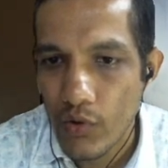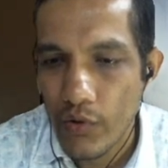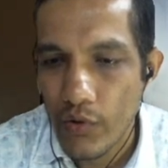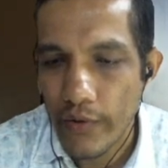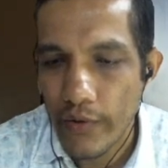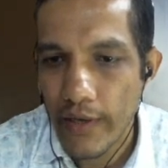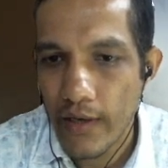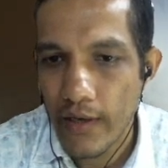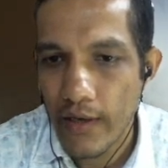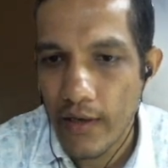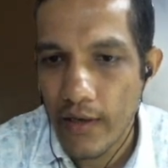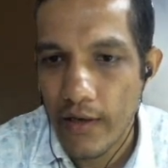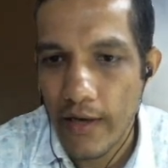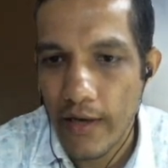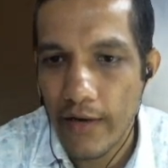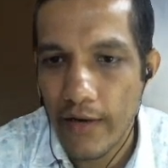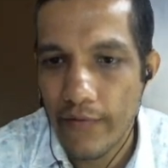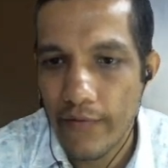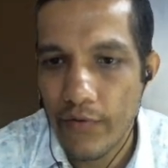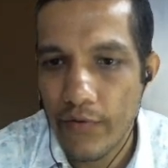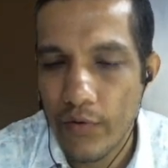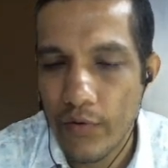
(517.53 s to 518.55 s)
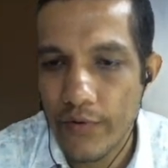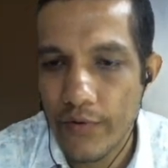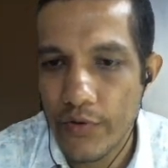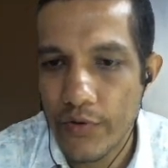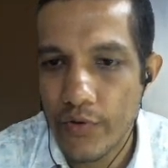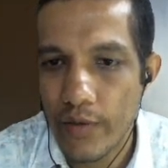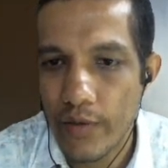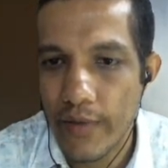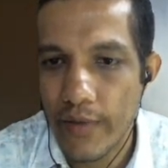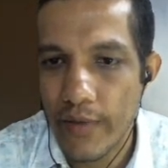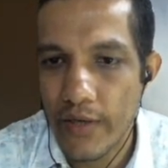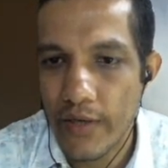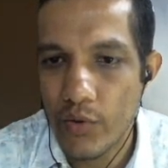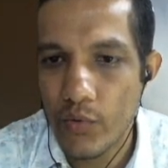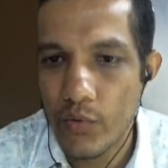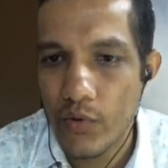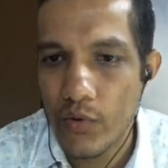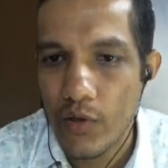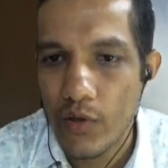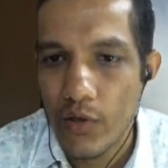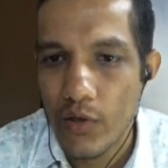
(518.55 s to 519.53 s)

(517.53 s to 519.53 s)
Okay, F rho V square by 2.